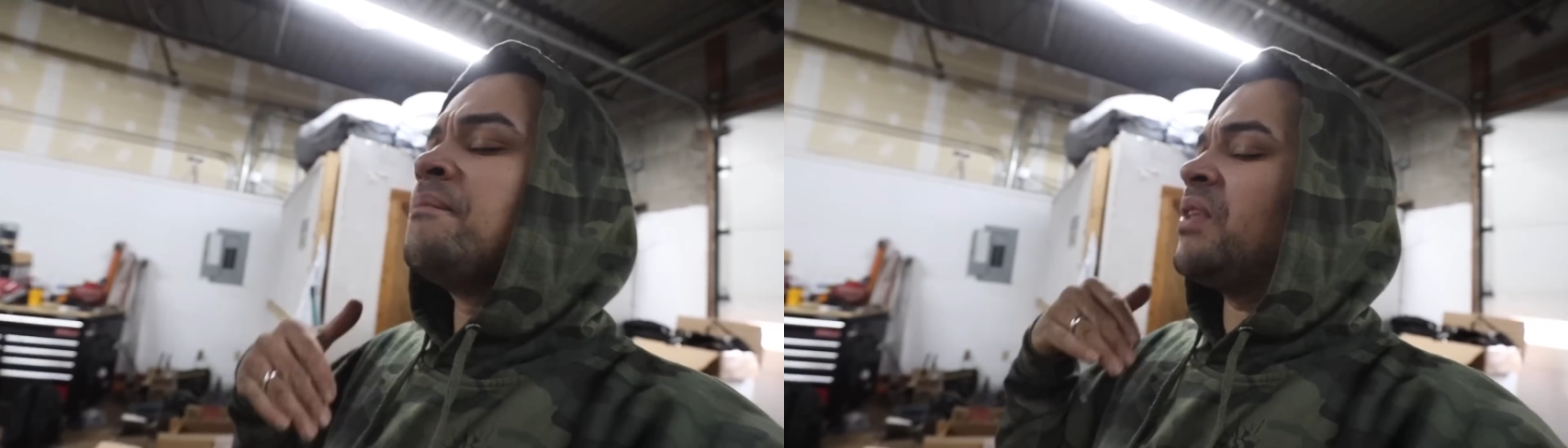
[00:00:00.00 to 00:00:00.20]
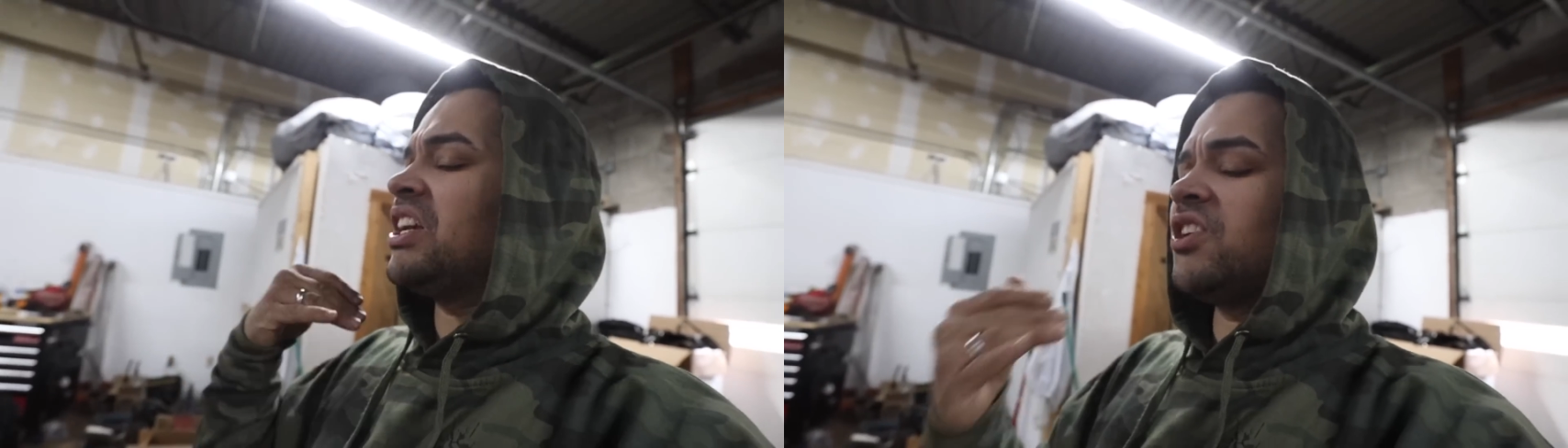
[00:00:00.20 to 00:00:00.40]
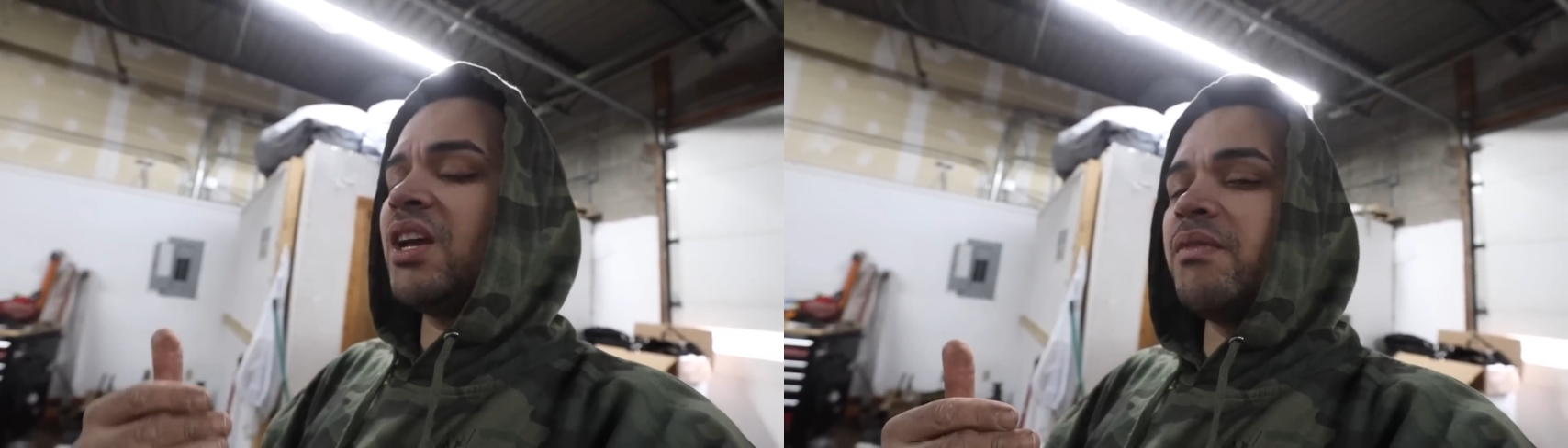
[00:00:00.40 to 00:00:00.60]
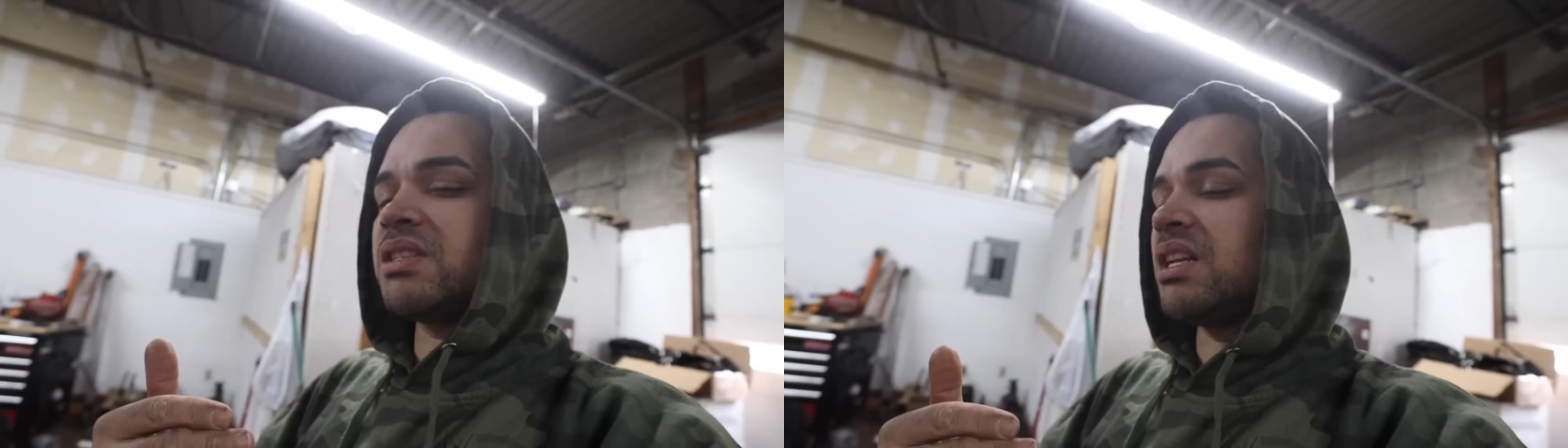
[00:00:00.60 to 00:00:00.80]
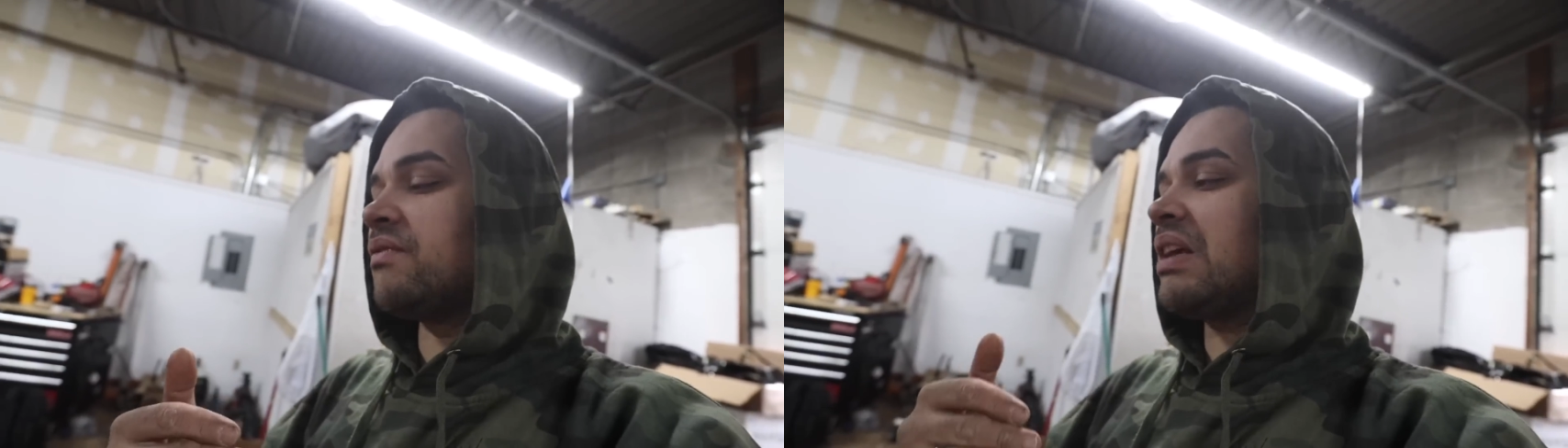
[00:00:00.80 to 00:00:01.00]
That should give us
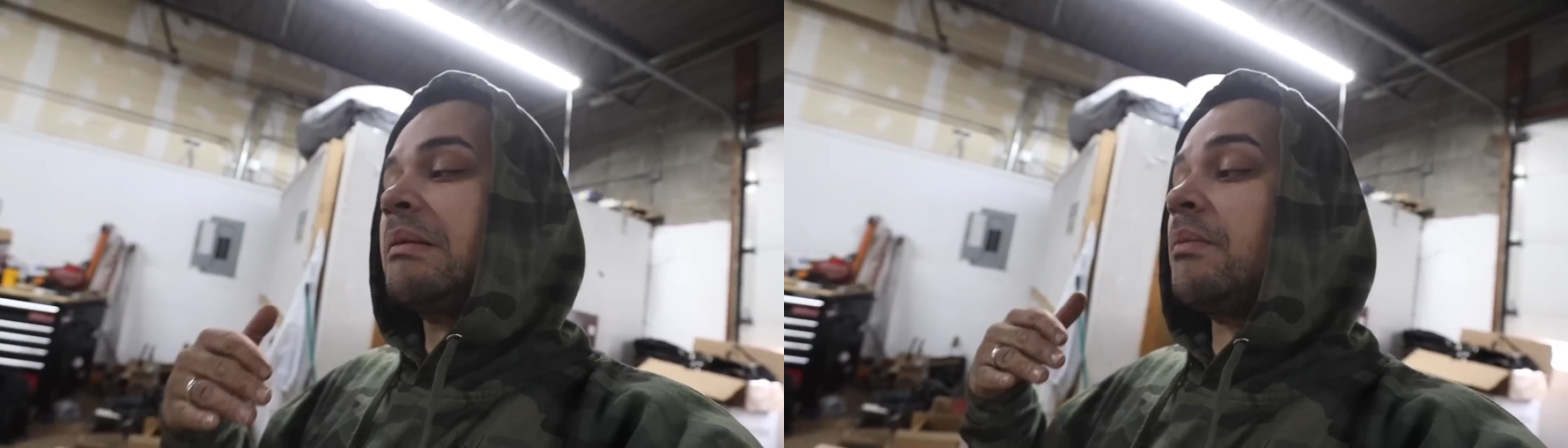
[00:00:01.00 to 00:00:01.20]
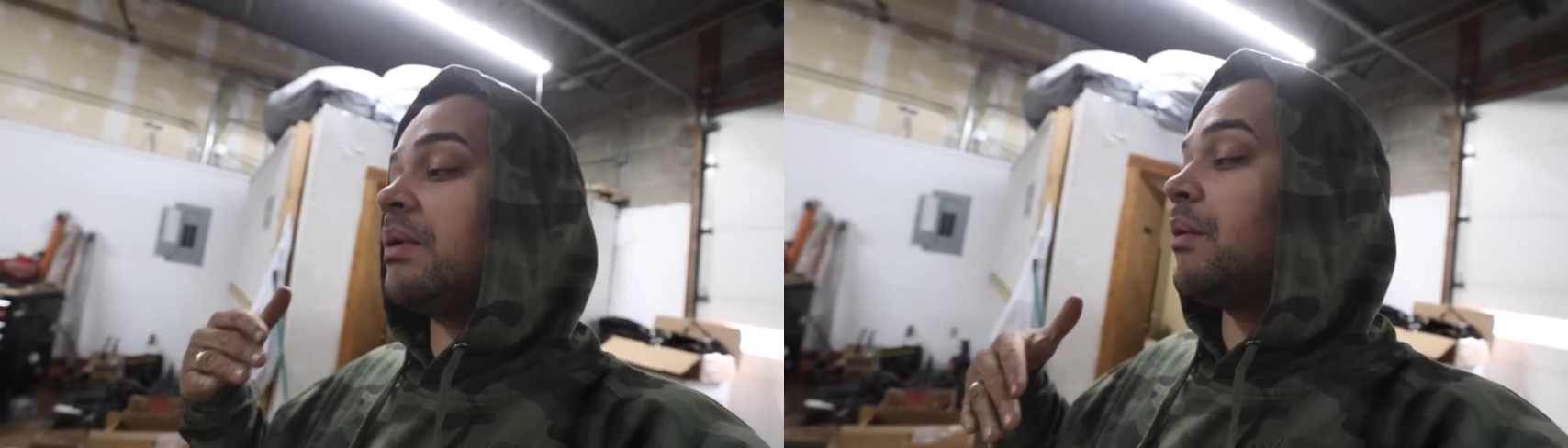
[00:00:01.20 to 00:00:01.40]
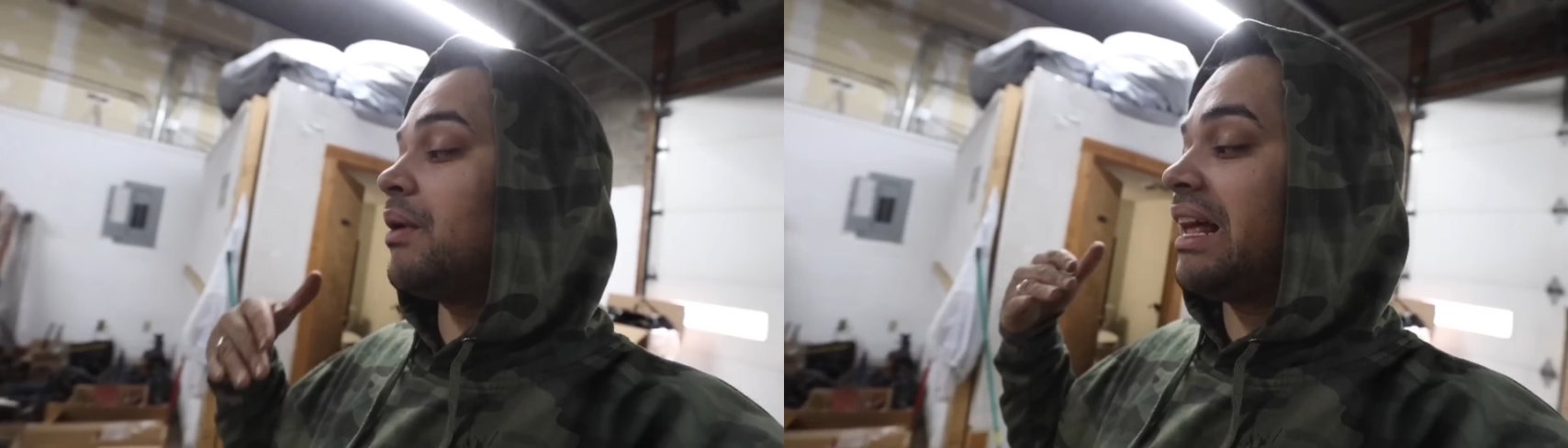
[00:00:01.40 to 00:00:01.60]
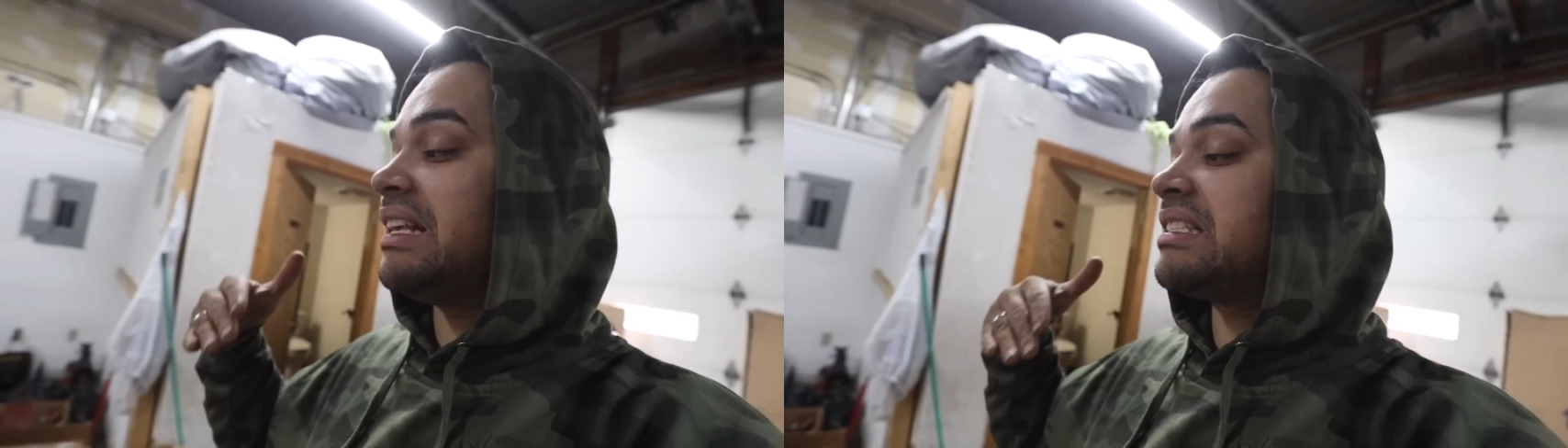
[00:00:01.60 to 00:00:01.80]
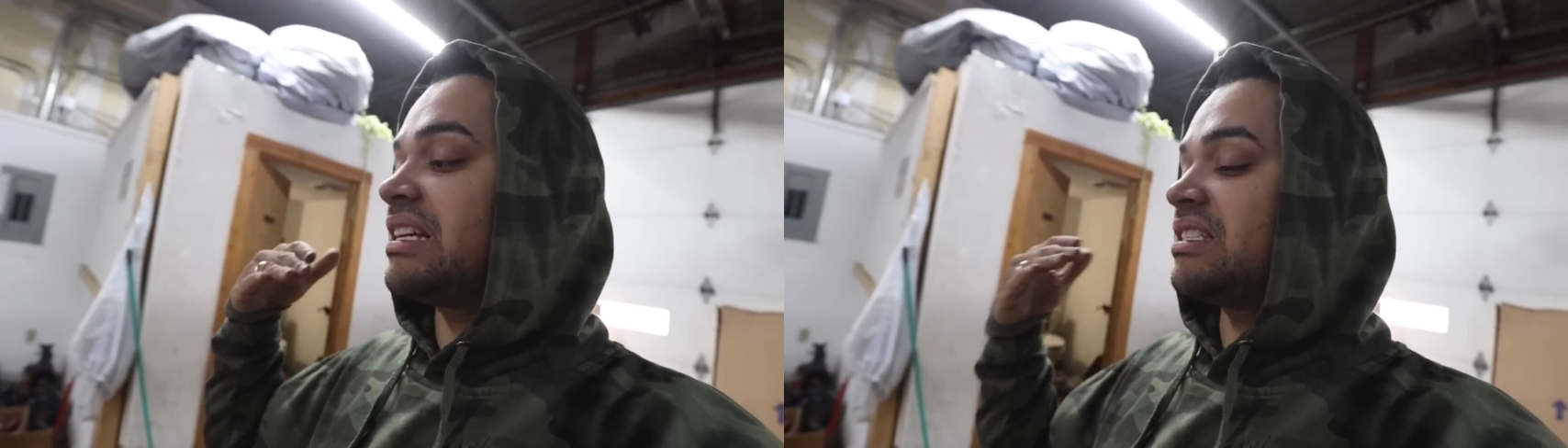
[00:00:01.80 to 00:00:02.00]
enough time to be able to at
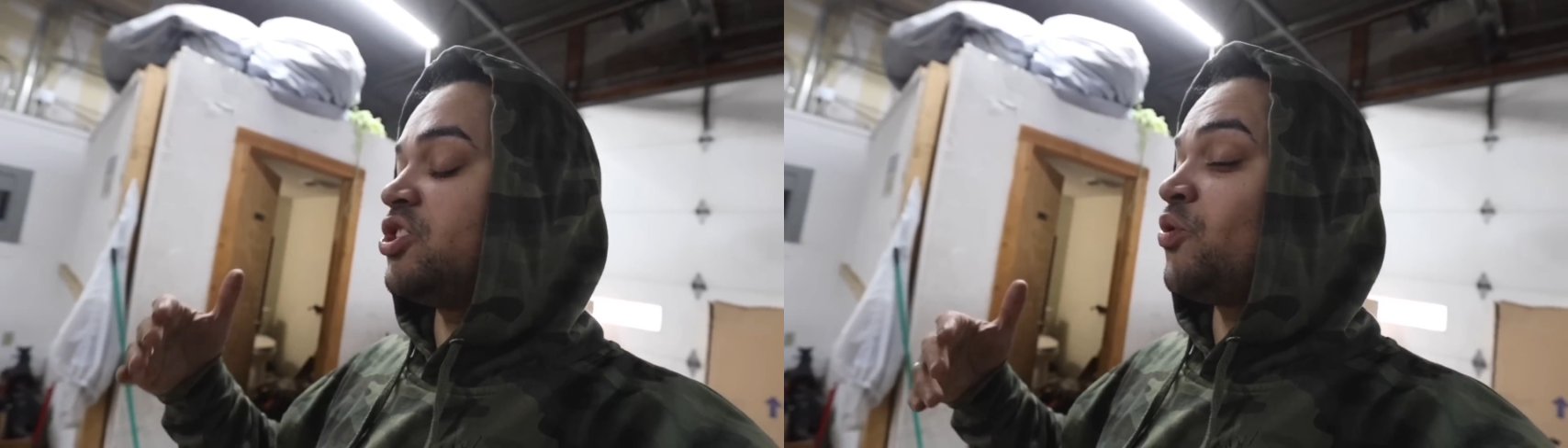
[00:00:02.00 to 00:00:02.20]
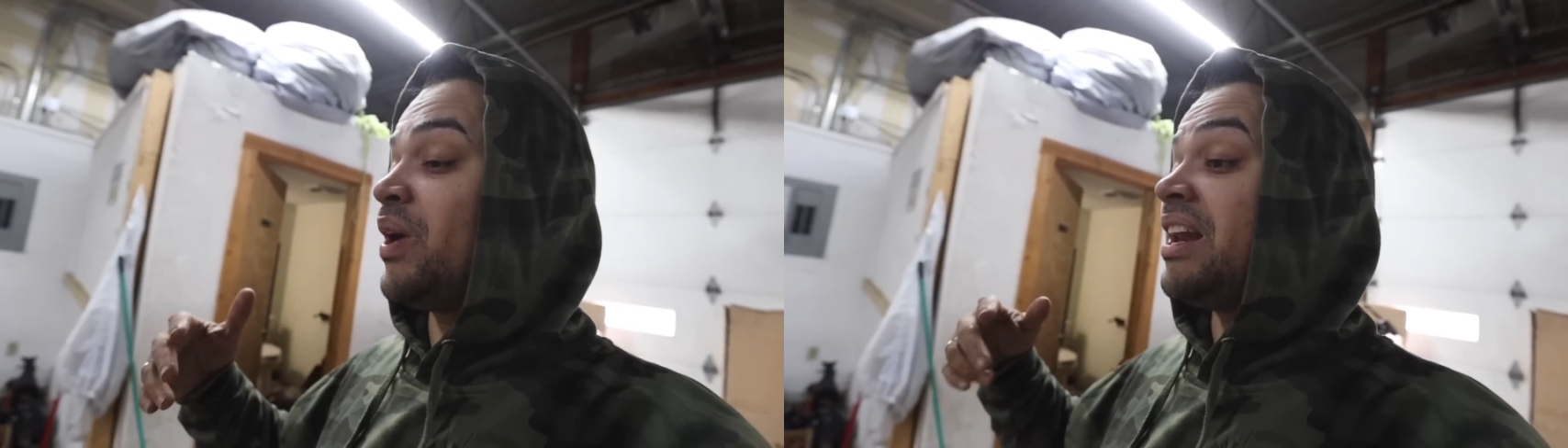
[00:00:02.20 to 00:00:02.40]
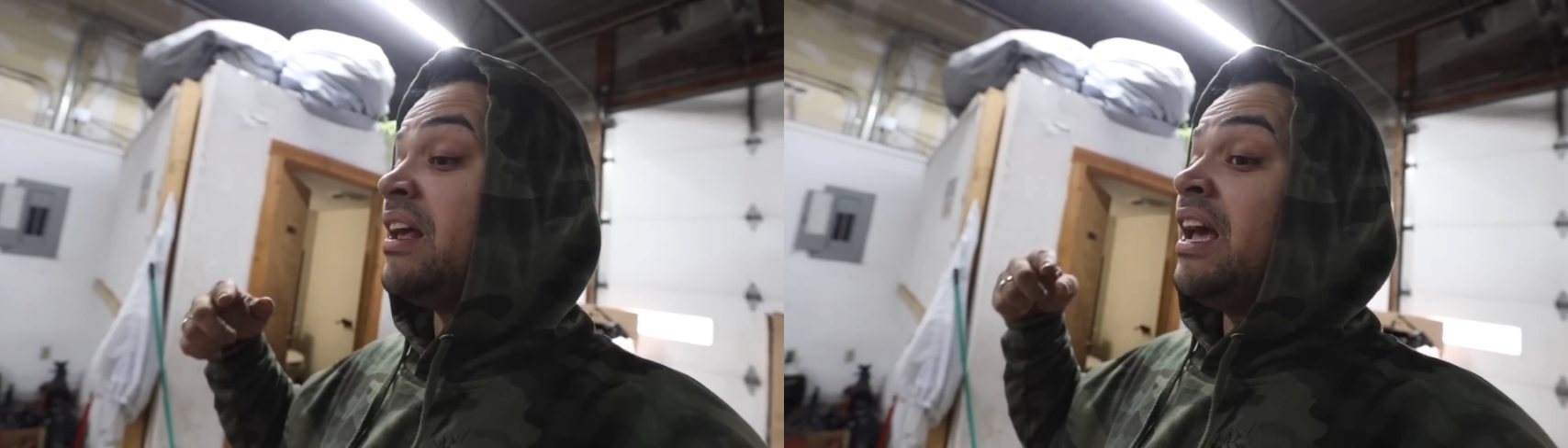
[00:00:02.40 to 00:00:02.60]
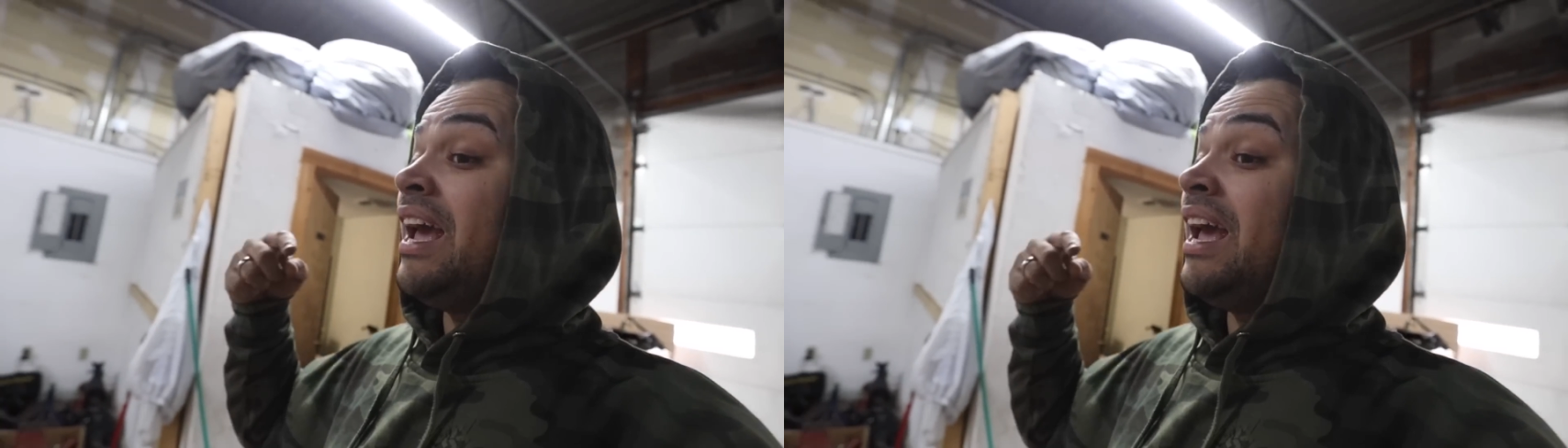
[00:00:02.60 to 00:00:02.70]
least get situated